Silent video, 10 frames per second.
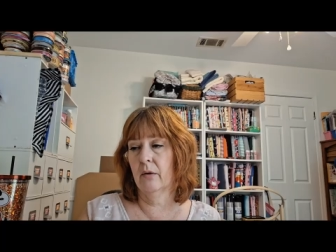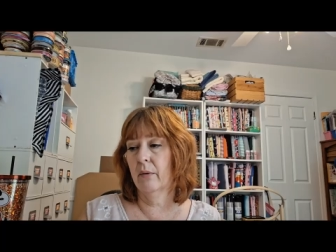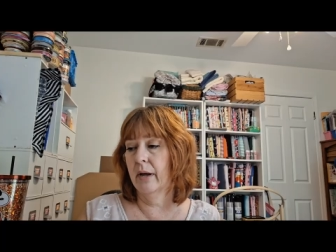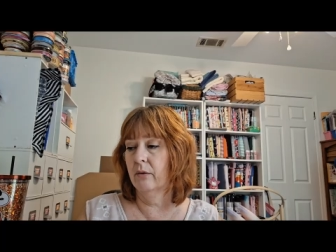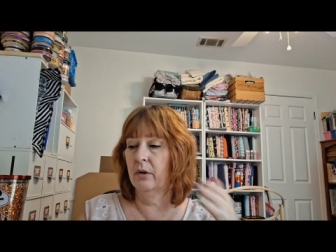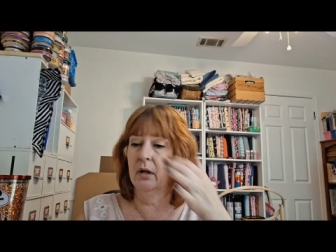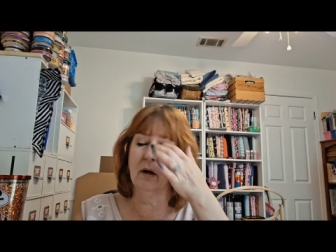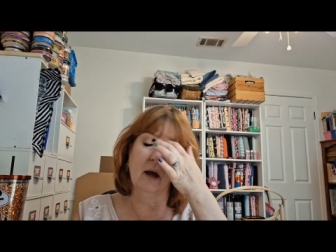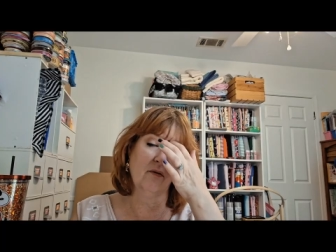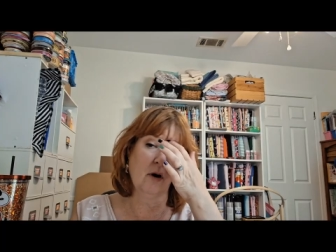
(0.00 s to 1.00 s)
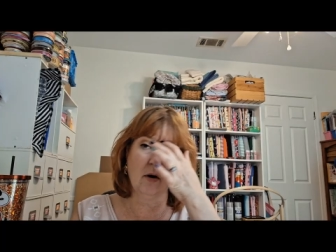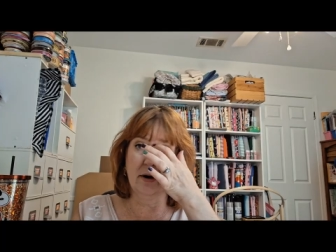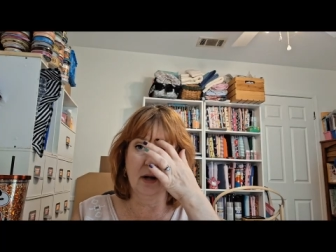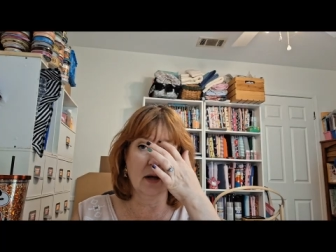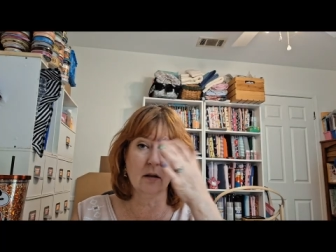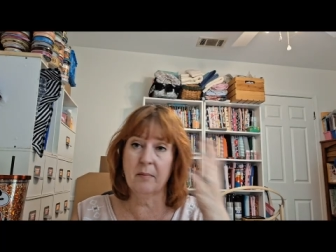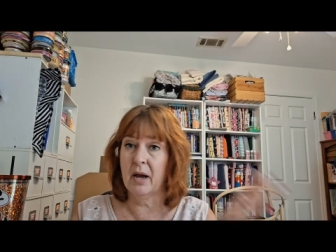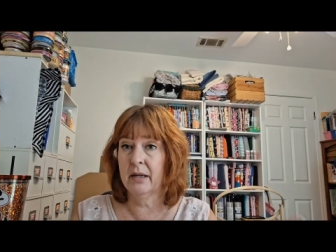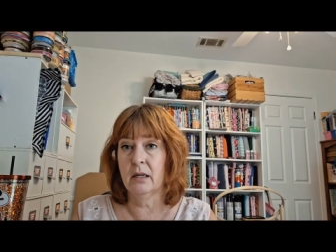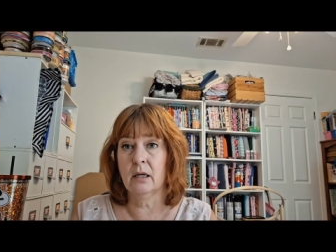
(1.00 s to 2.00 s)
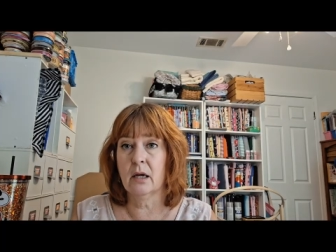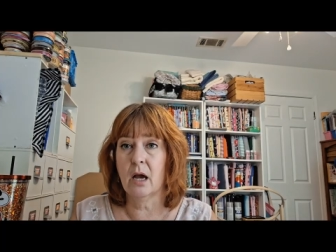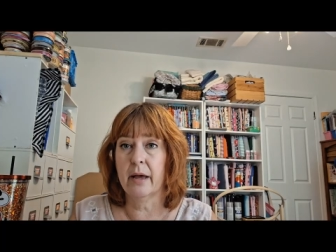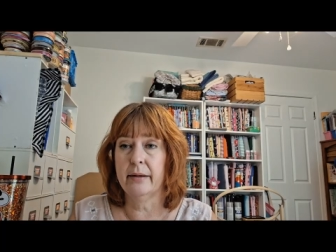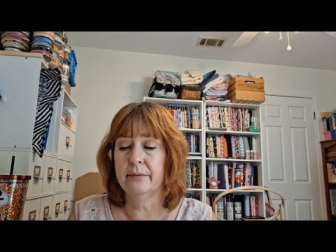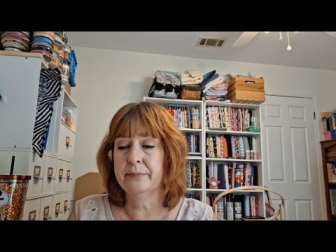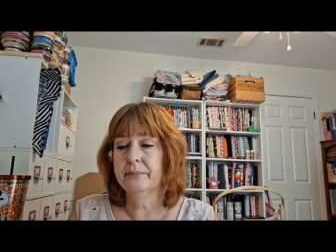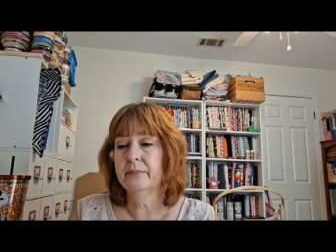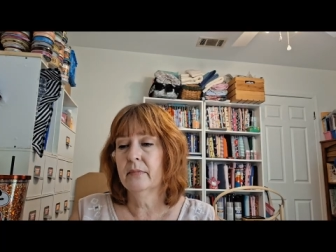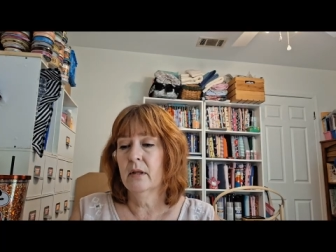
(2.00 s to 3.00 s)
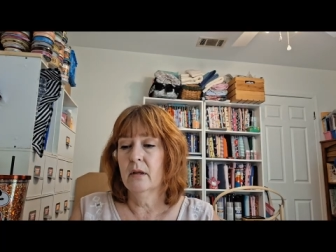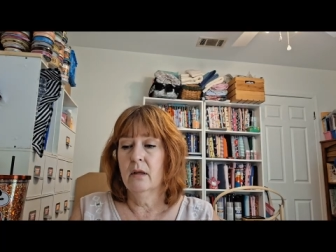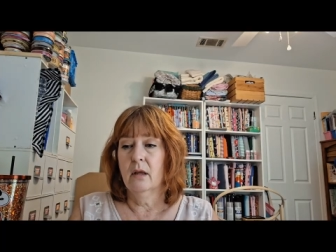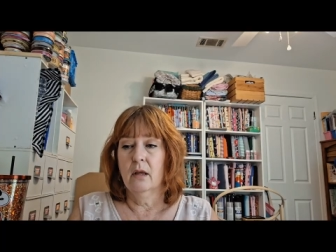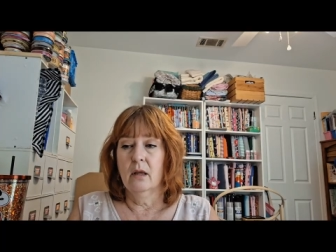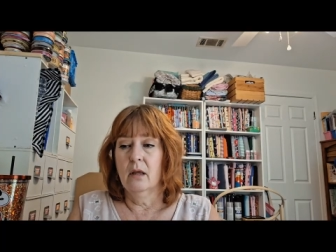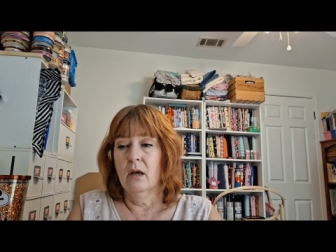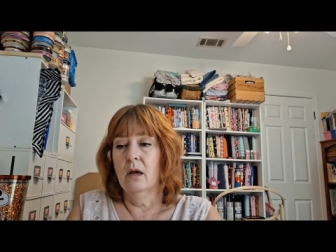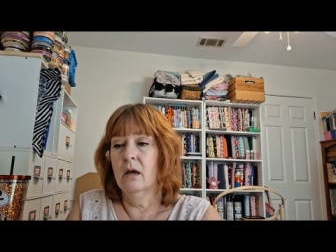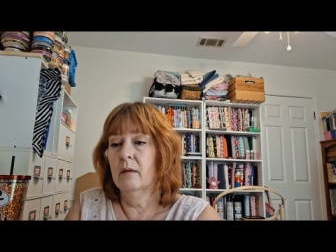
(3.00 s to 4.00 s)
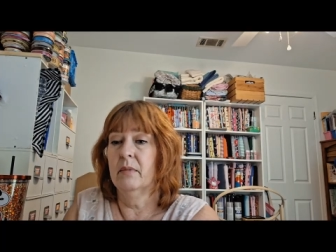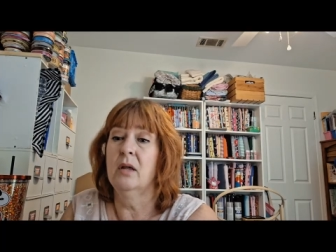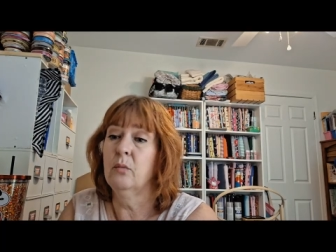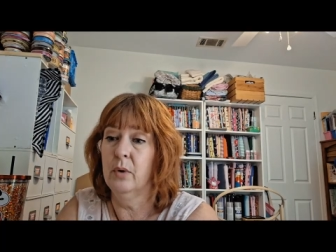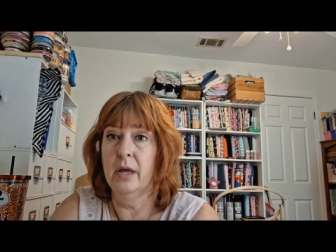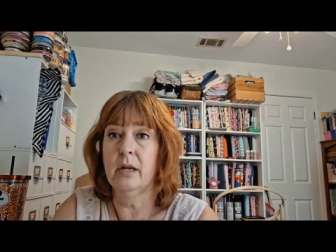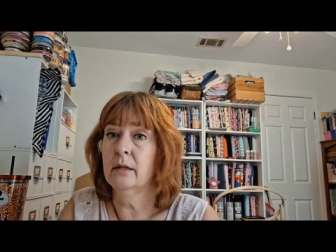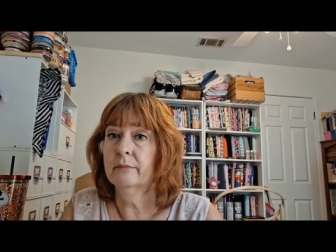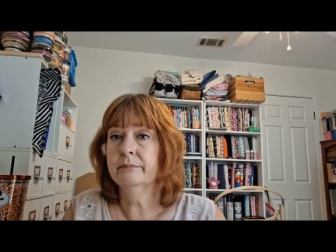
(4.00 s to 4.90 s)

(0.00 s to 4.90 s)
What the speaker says: around it. I've already got the binding cut and ready.